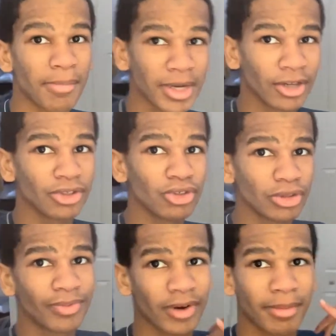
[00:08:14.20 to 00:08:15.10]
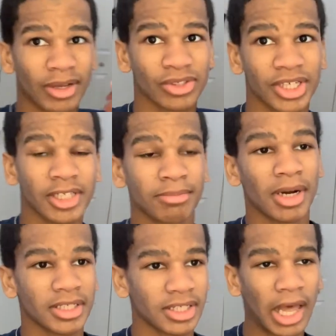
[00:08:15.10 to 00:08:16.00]
I've been on YouTube for about six
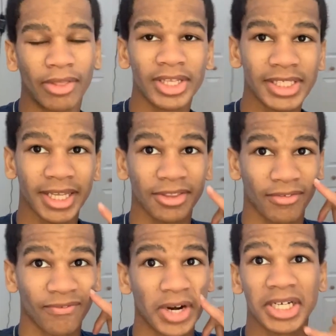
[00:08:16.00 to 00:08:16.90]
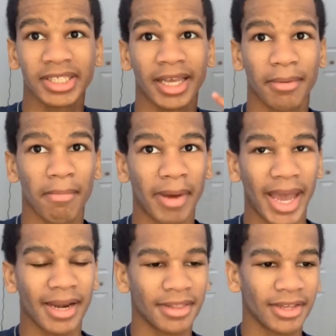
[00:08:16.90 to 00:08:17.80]
months now. This is like the first like
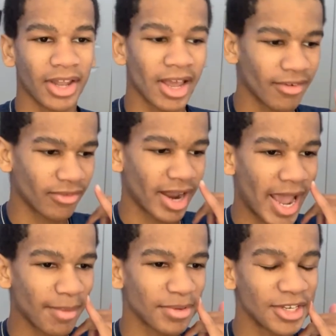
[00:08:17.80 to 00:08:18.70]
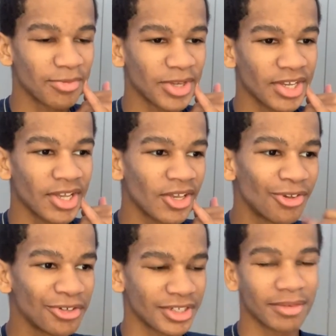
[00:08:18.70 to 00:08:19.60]
bad thing that ever happened to me.
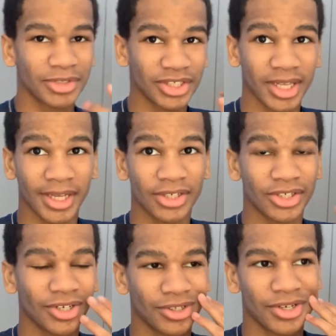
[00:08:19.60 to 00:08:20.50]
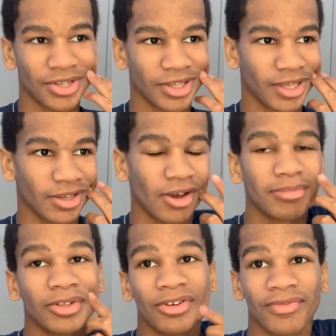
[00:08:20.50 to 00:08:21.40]
Usually I'm just like chilling and like
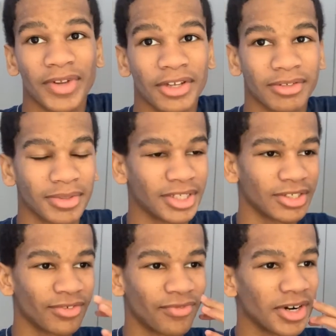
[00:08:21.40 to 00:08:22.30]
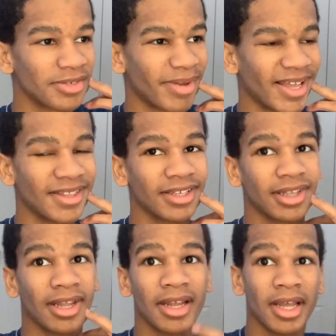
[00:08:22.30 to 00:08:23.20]
uploading videos, but this is the first bad thing
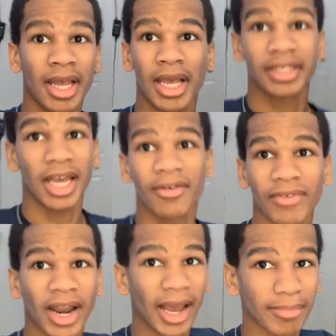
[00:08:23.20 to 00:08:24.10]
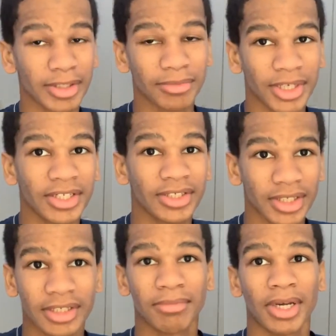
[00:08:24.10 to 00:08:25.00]
that has ever happened to me in
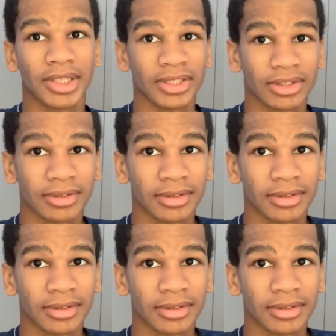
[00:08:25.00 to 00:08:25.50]
six months.